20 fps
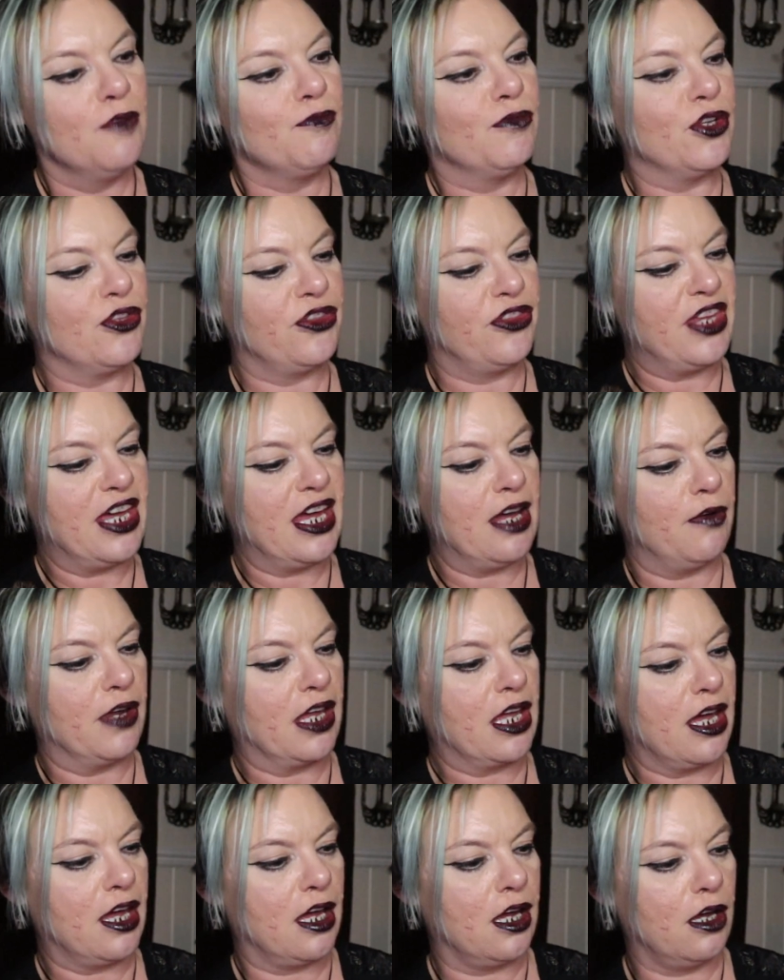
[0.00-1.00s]
But there we
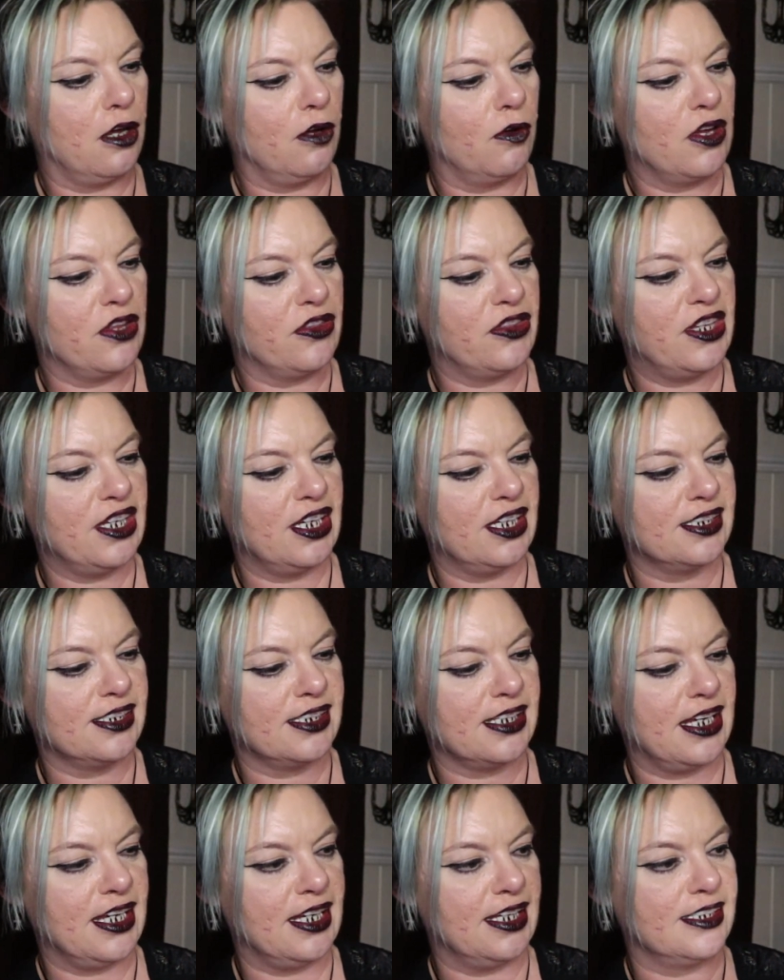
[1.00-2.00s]
go.
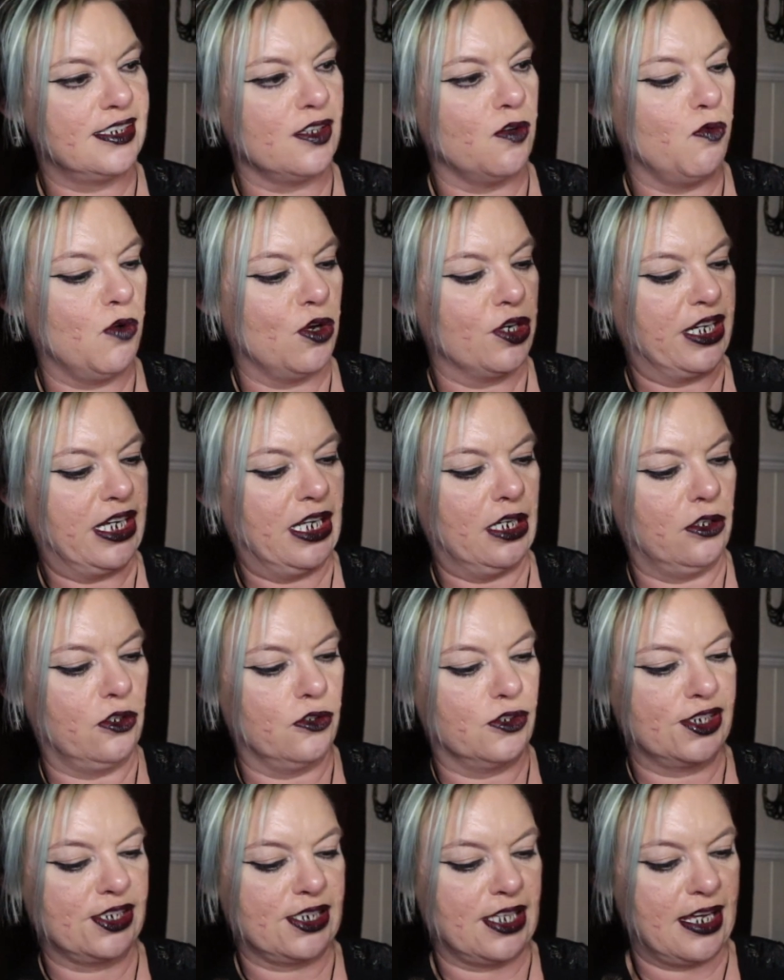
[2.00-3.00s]
This is what it
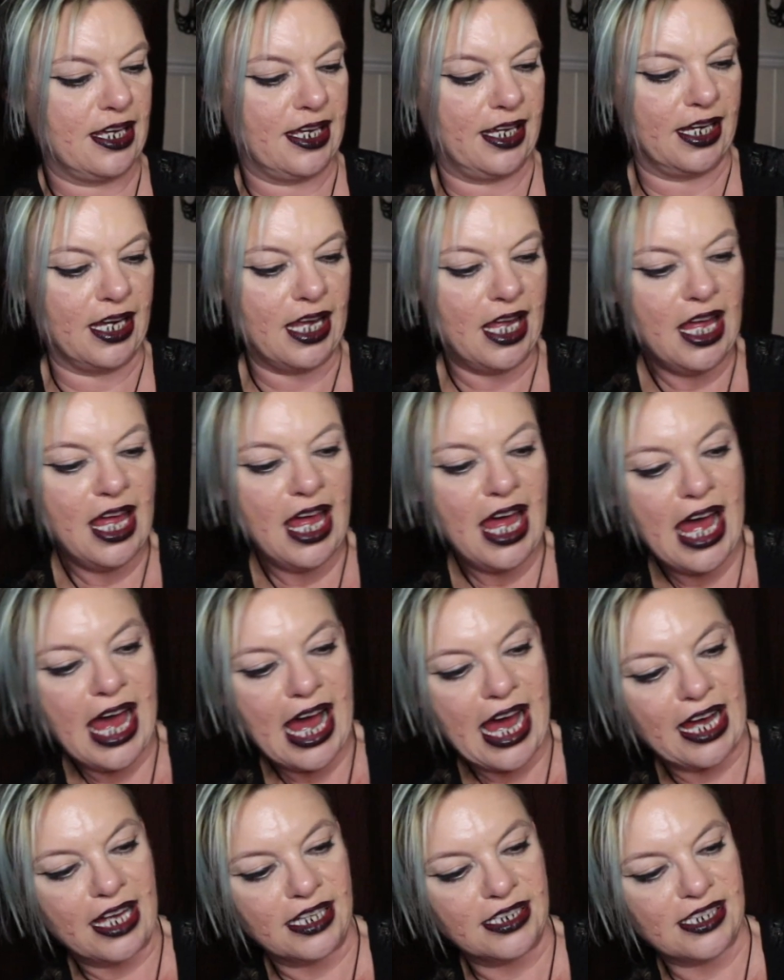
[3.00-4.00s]
looks like.
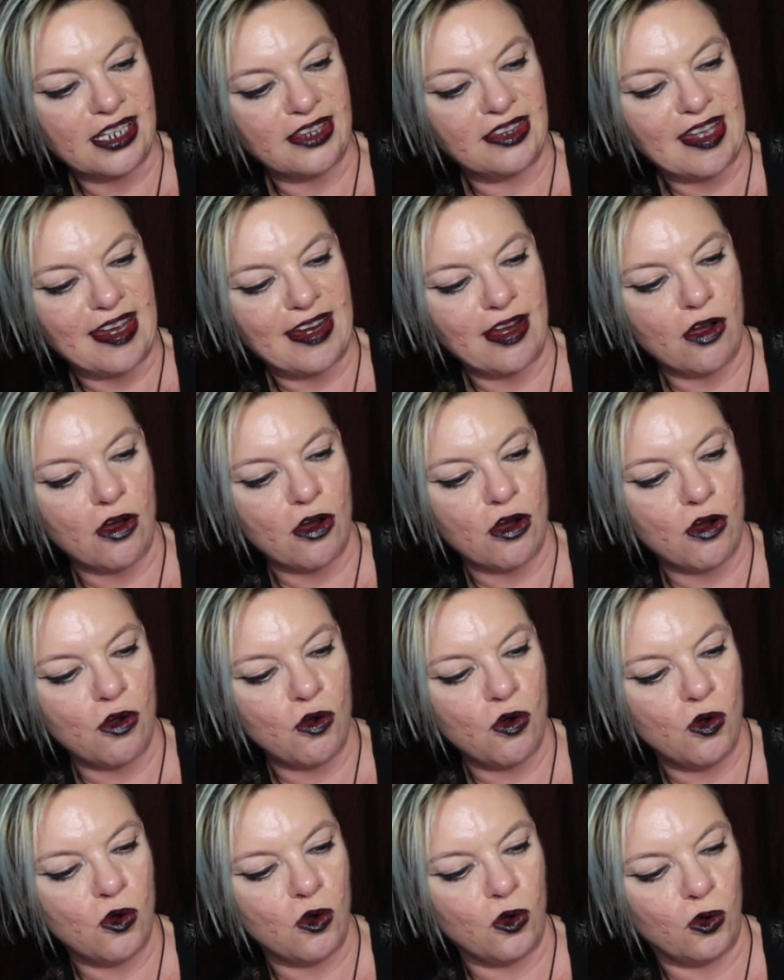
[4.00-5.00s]
And they are
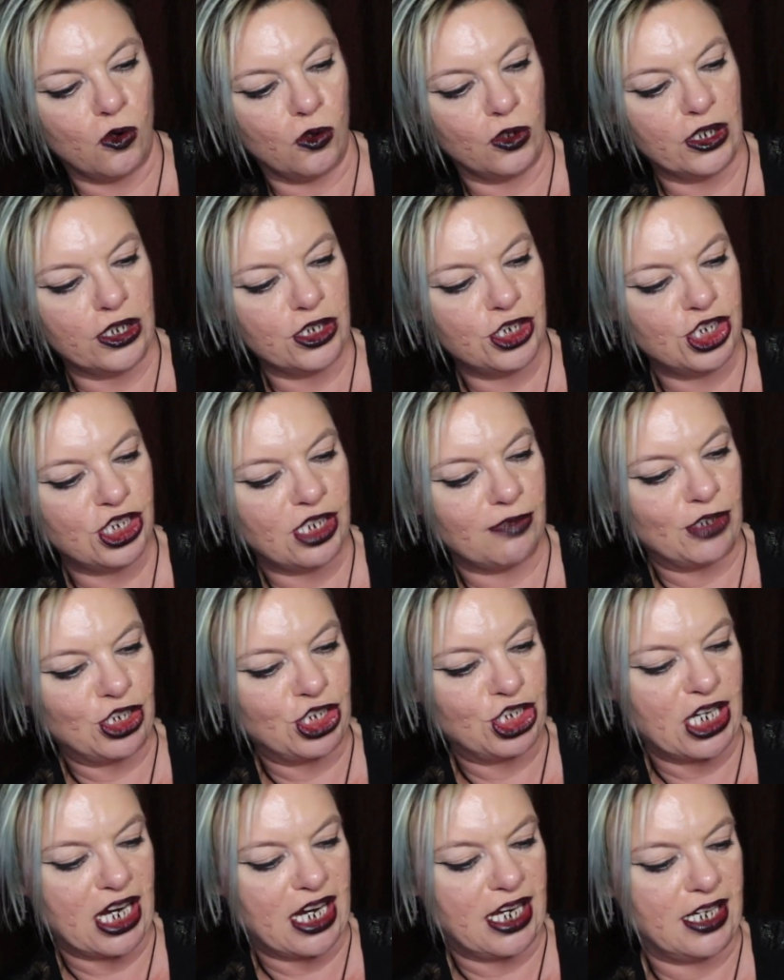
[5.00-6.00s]
all shimmer
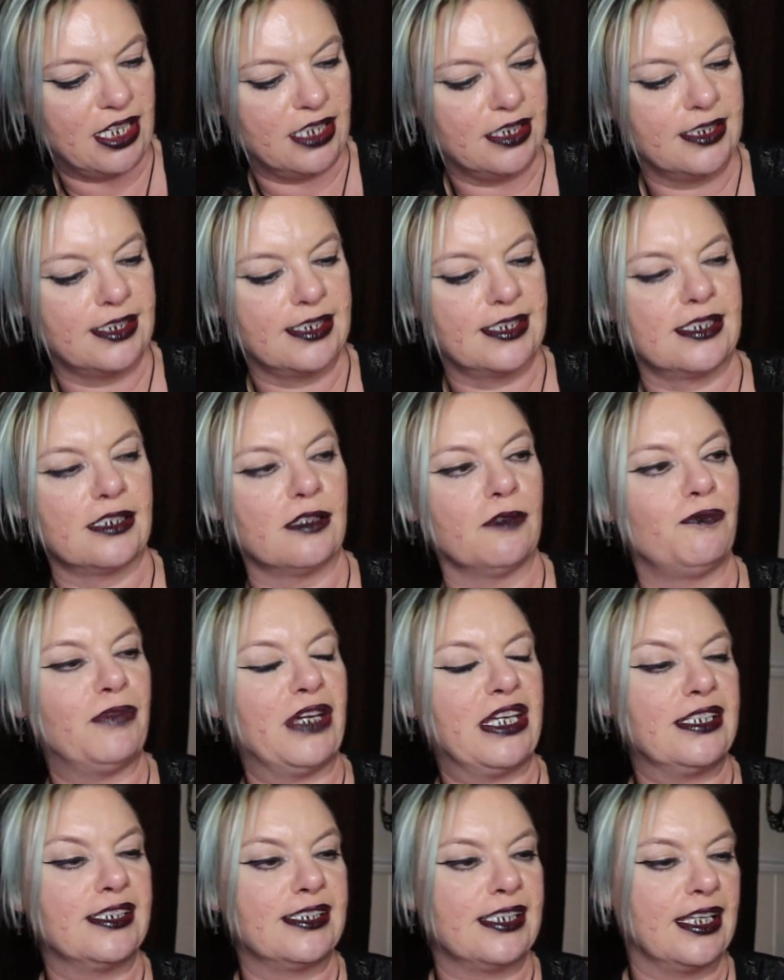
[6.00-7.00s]
shades,
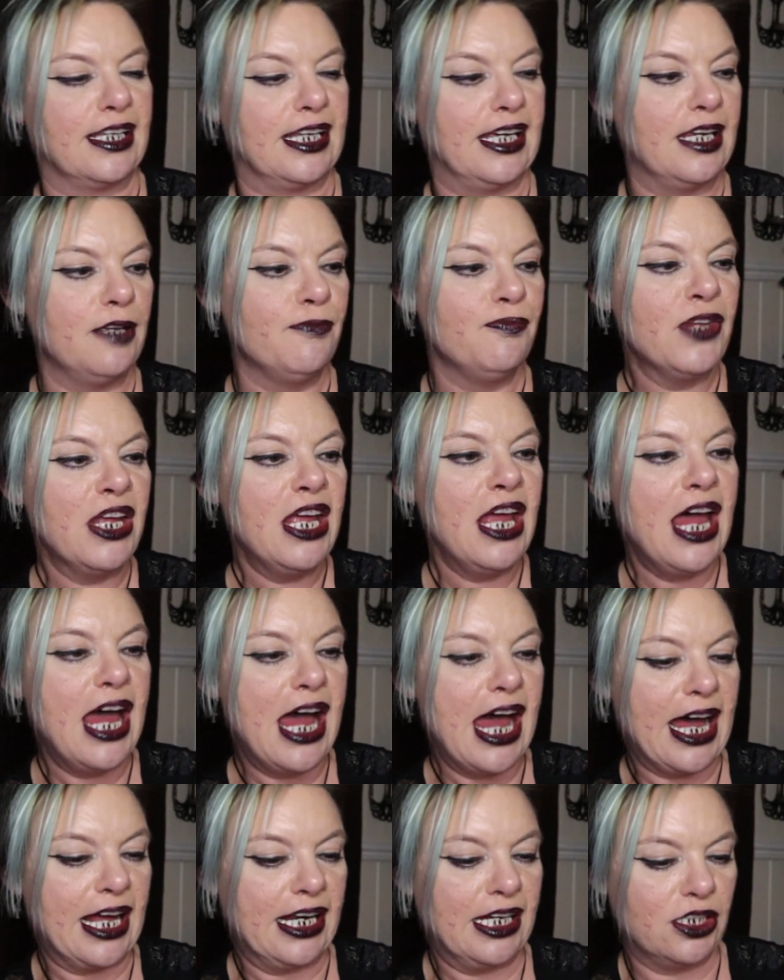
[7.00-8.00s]
basically.
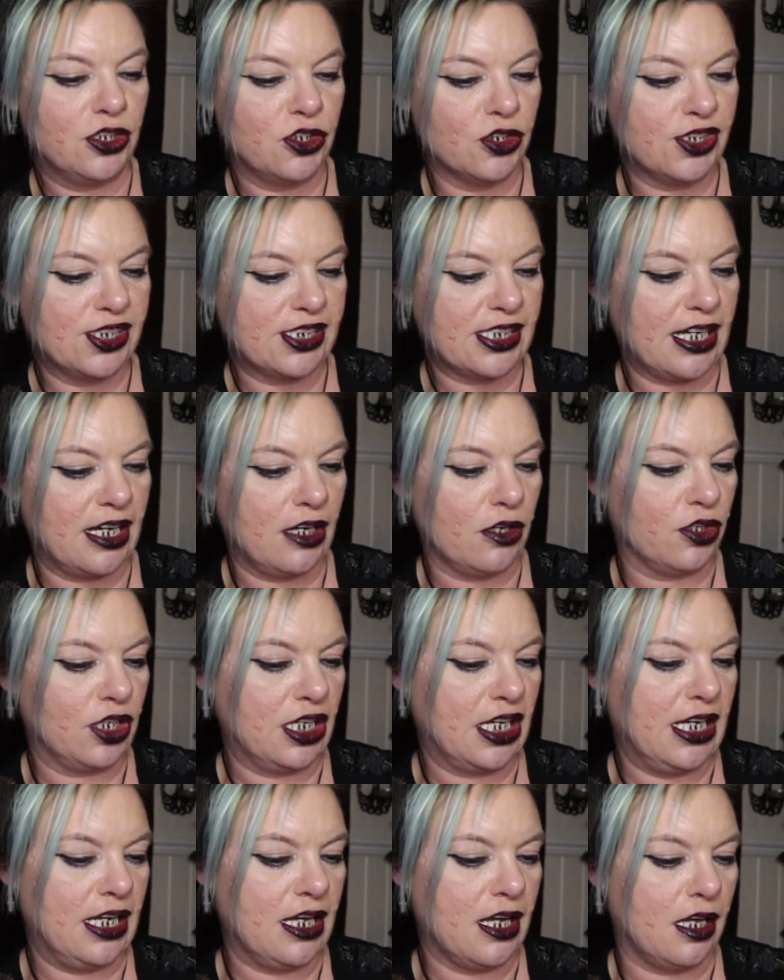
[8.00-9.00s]
And it does say on
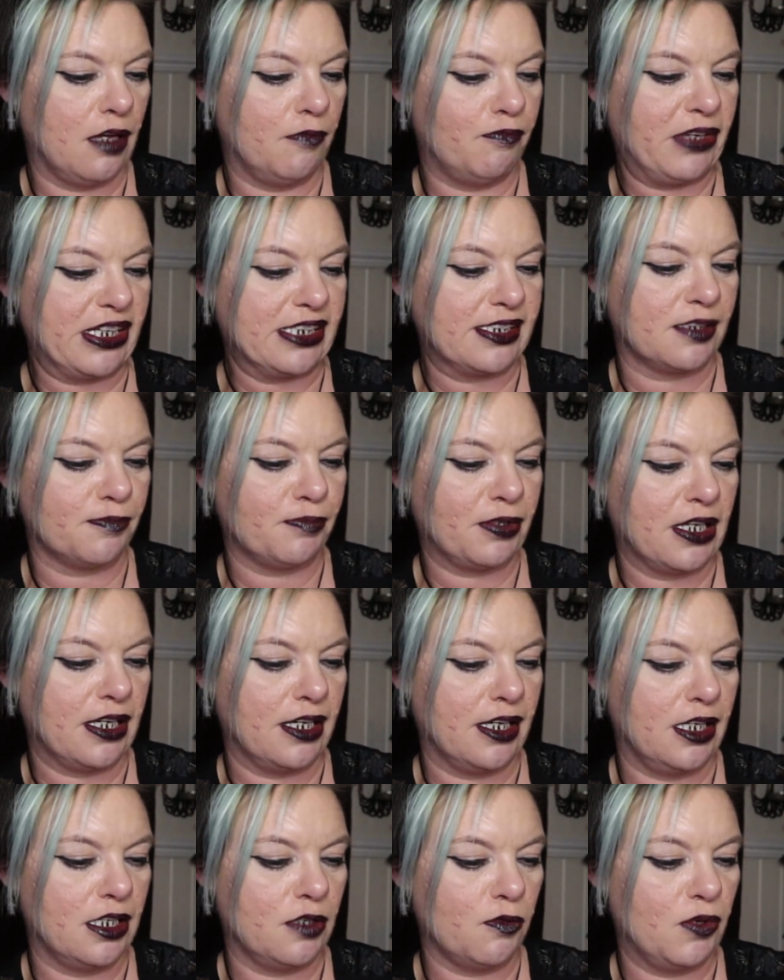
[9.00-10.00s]
here, best
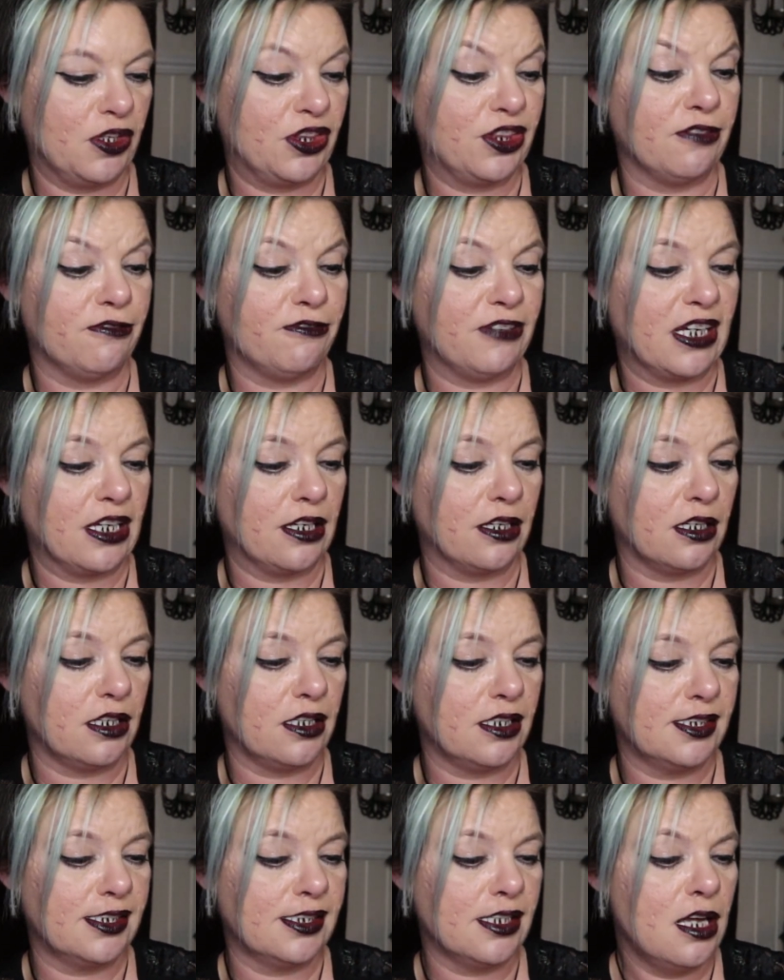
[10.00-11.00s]
applied with the
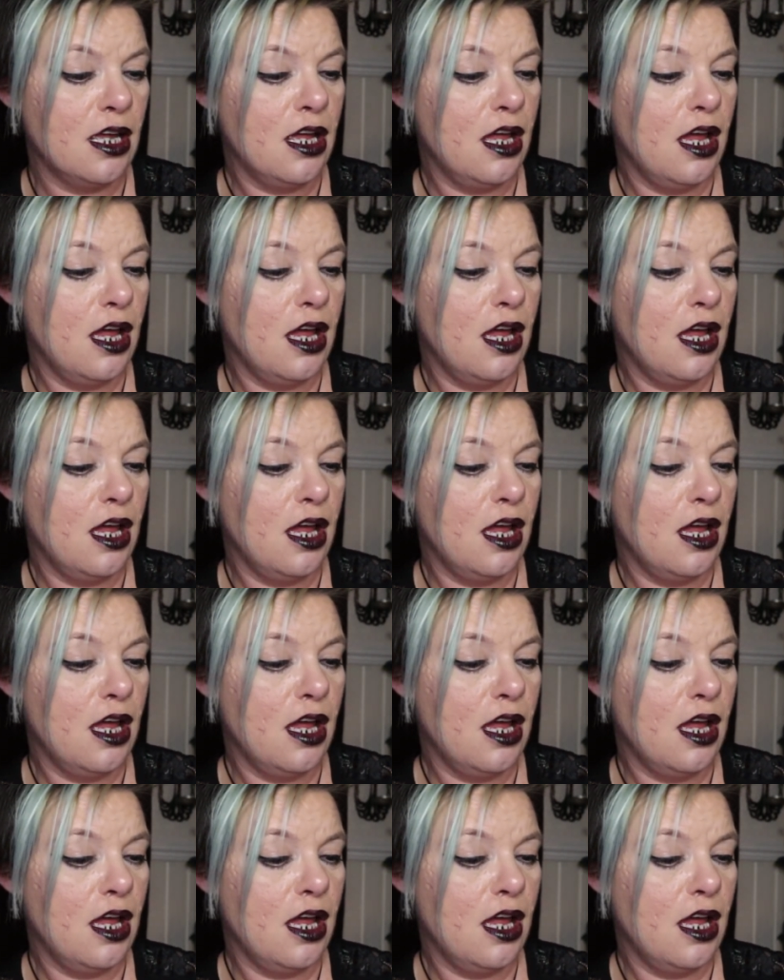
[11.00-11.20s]
fingers.